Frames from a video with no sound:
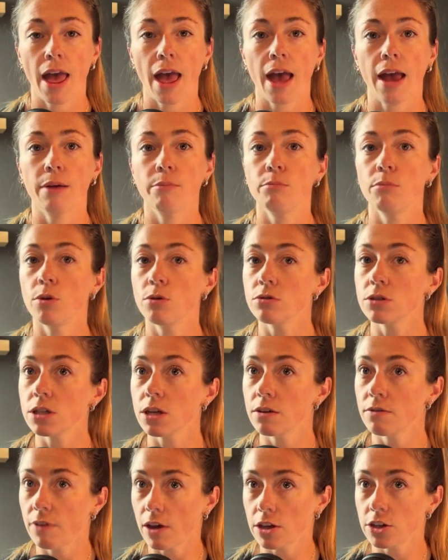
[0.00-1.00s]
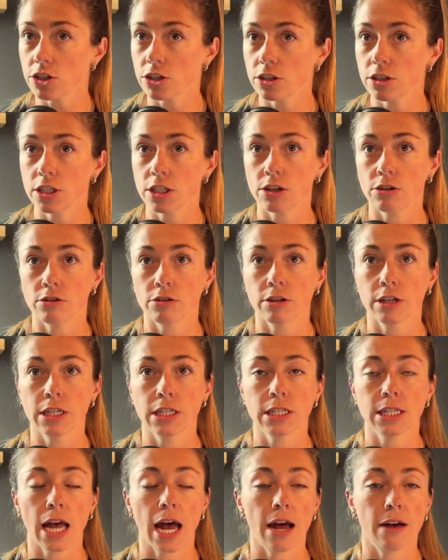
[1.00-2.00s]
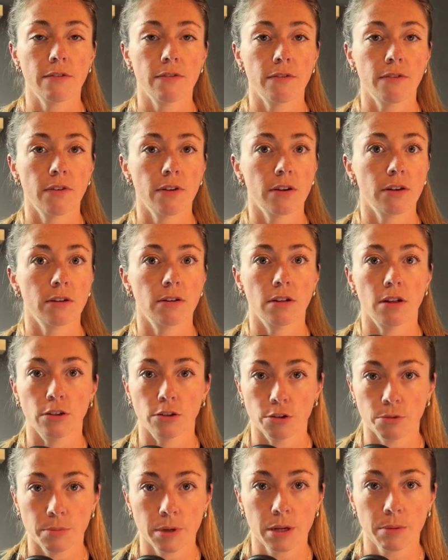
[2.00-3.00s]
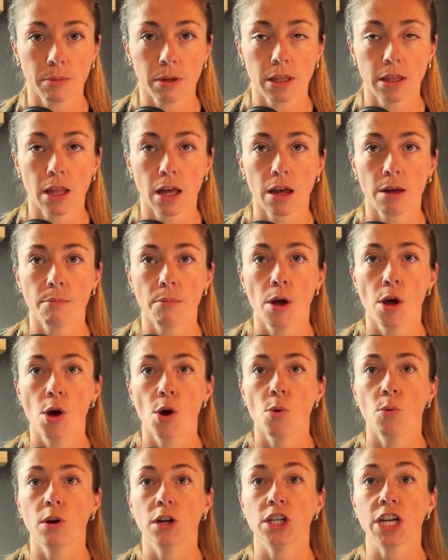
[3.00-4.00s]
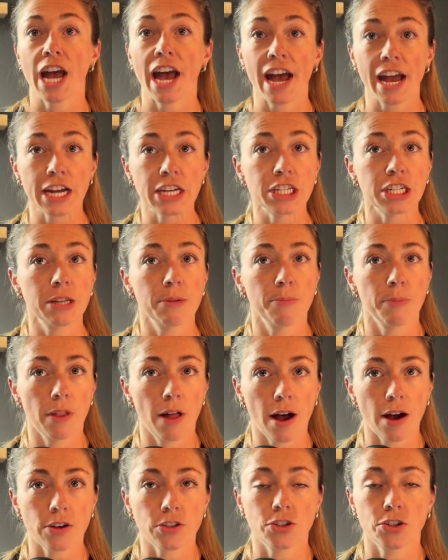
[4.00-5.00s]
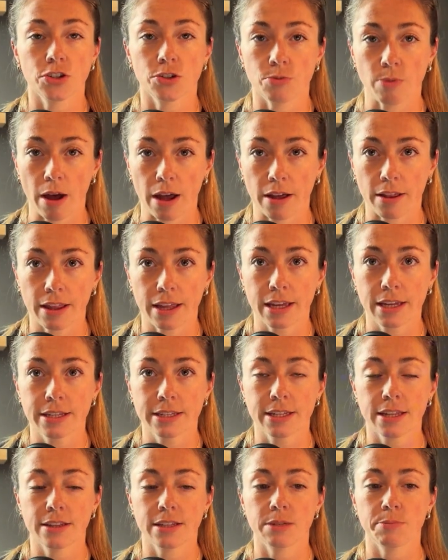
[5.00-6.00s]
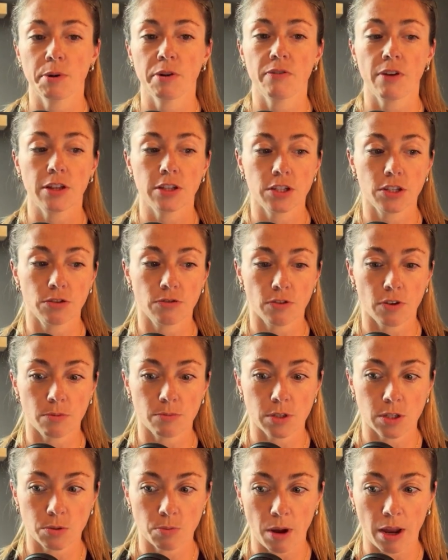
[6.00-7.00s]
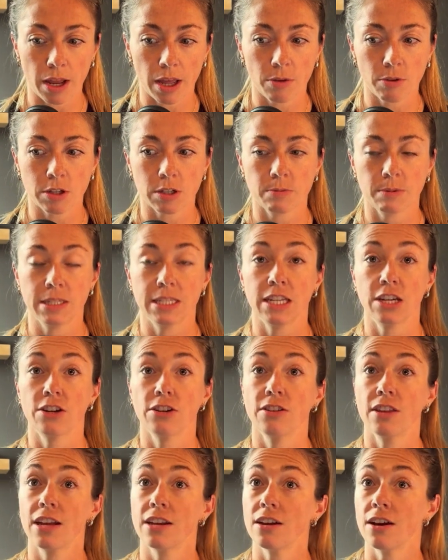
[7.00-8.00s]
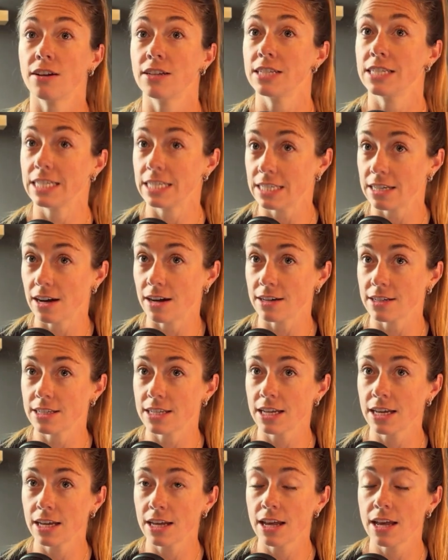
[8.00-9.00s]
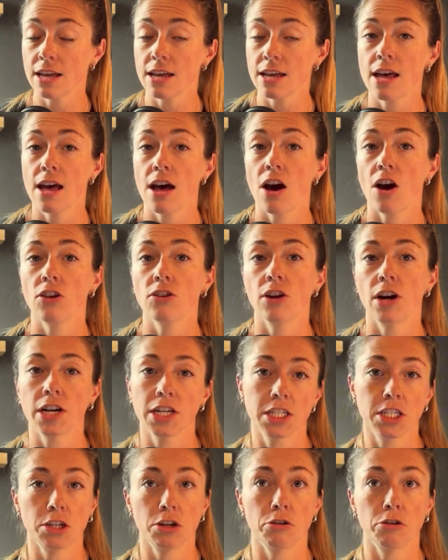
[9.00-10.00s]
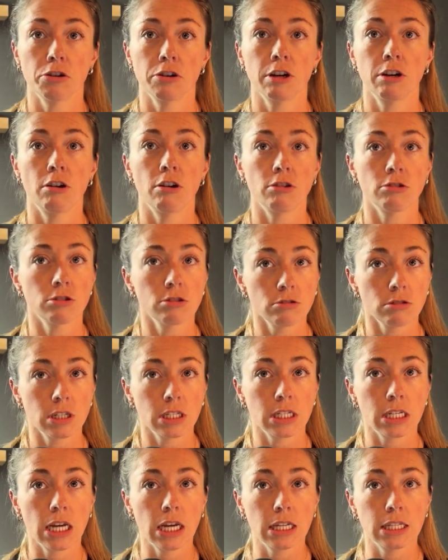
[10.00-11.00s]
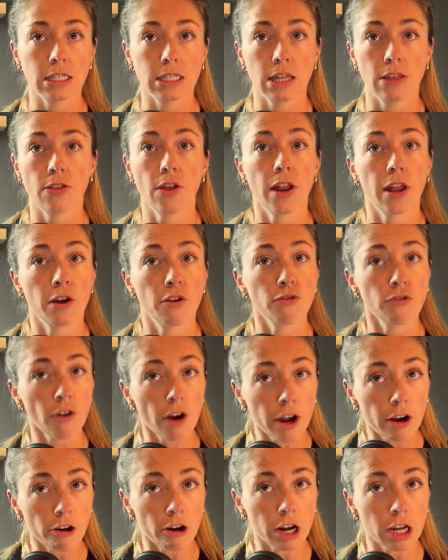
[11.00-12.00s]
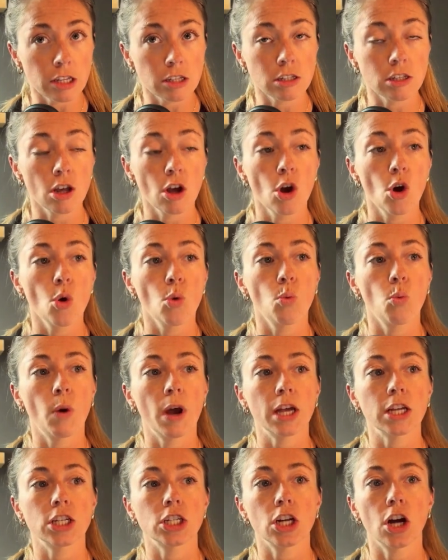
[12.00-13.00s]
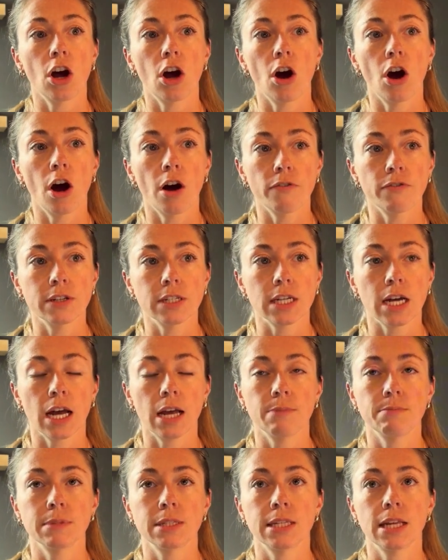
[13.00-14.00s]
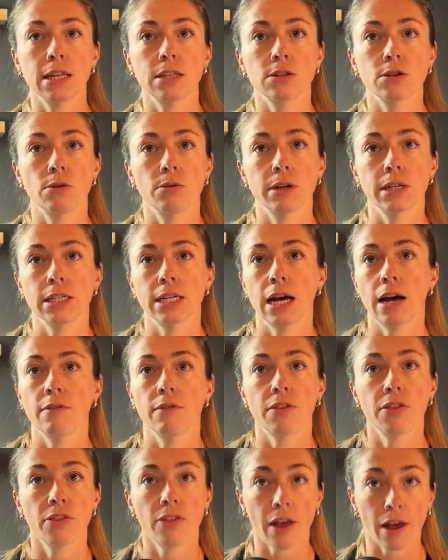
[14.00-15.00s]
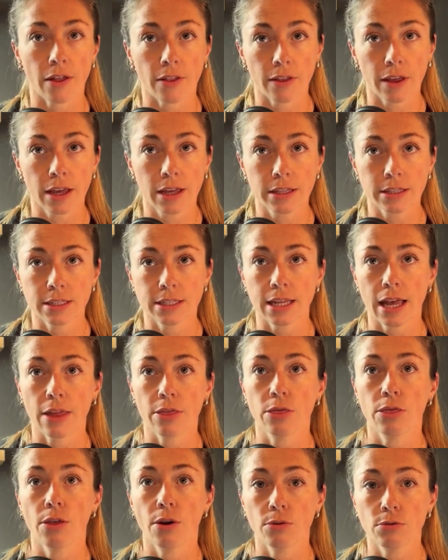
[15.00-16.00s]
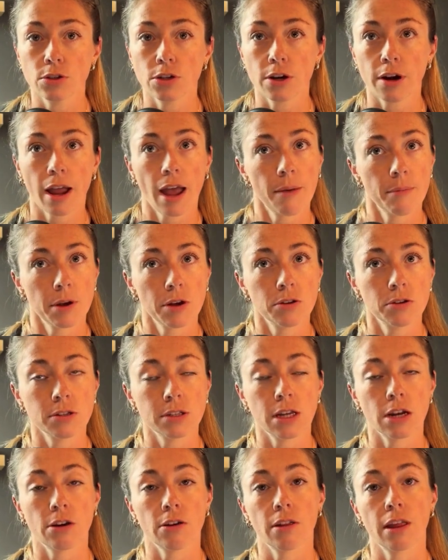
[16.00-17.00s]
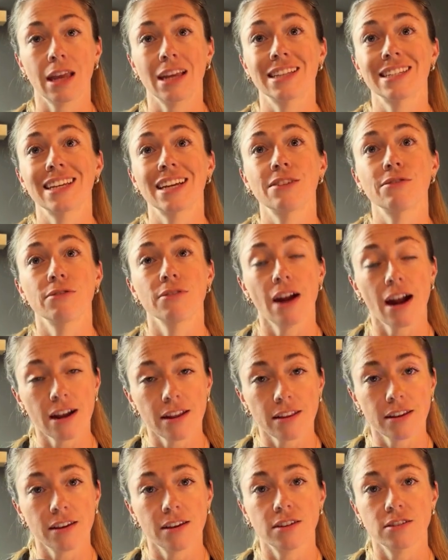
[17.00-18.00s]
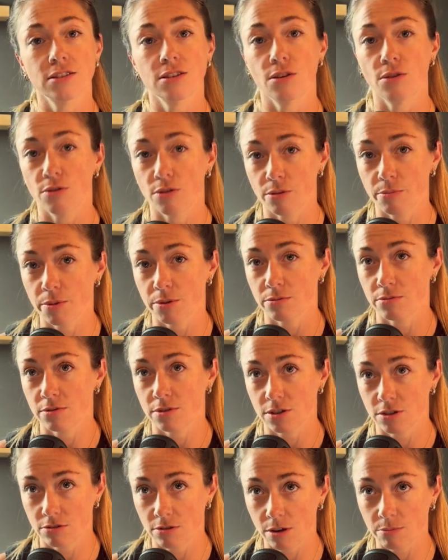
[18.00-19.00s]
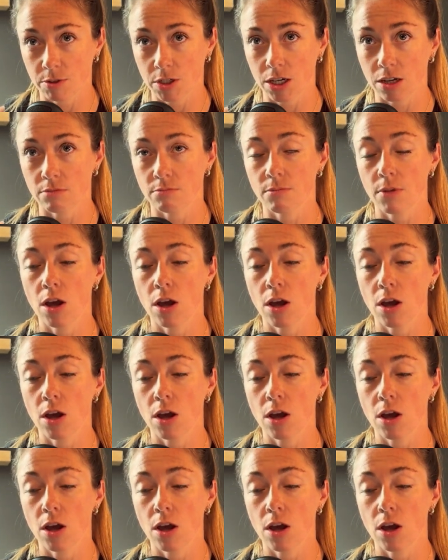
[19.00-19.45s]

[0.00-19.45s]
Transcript: And most conventional deodorants have aluminum in them, which actually blocks your sweat glands, and this prevents you from sweating, which means that you're then not detoxing. A lot of deodorant also contains synthetic fragrance, which oftentimes it's going to have phthalates, and those are chemicals that are linked directly to hormone disruption.